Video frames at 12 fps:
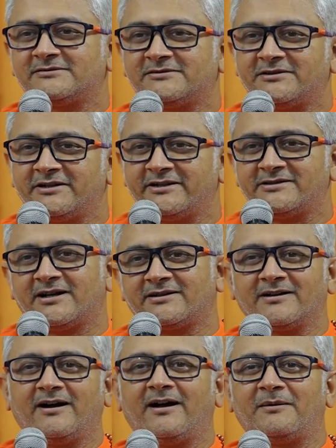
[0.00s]

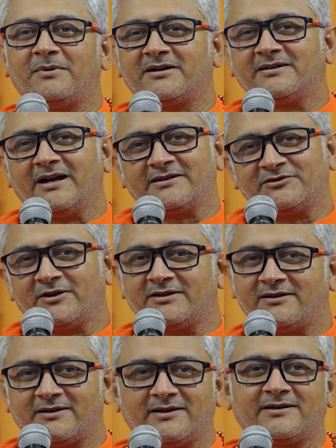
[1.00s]
Trijata, but that's not the
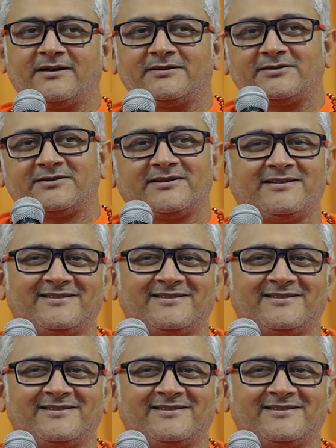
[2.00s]
correct answer.